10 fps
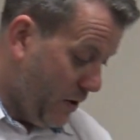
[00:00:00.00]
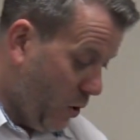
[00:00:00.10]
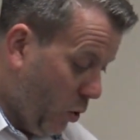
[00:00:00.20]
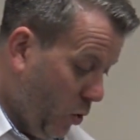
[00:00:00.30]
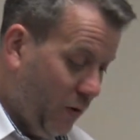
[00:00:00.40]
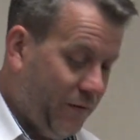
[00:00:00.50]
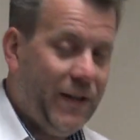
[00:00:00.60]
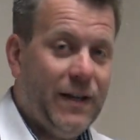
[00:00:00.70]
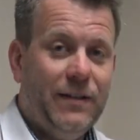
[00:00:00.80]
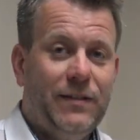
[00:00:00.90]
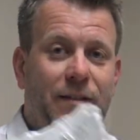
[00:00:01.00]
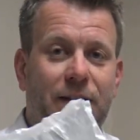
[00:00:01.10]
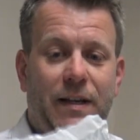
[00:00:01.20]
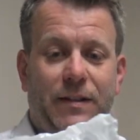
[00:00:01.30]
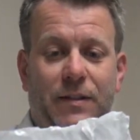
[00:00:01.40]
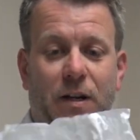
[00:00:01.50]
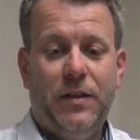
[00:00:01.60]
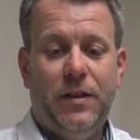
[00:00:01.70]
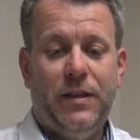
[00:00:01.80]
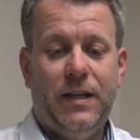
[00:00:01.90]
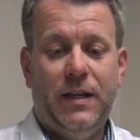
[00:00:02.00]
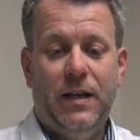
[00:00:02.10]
all of this is either the